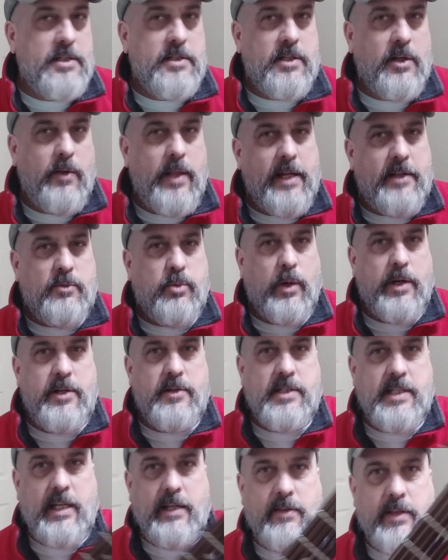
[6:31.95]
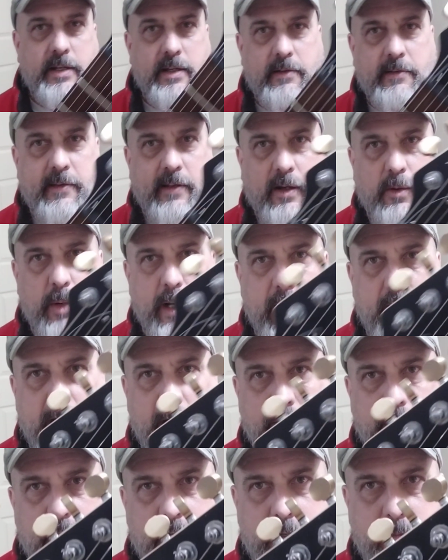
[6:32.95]
and so that's where you see the silhouette
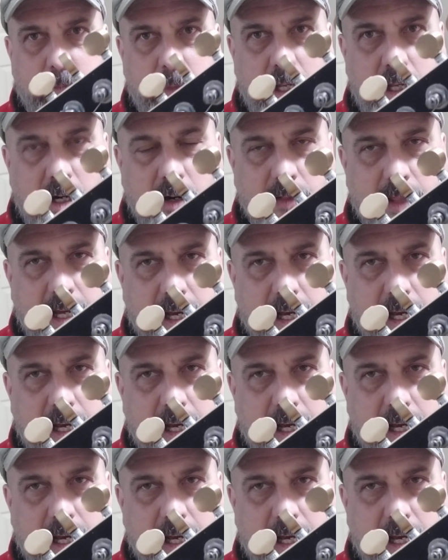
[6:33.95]
and you know,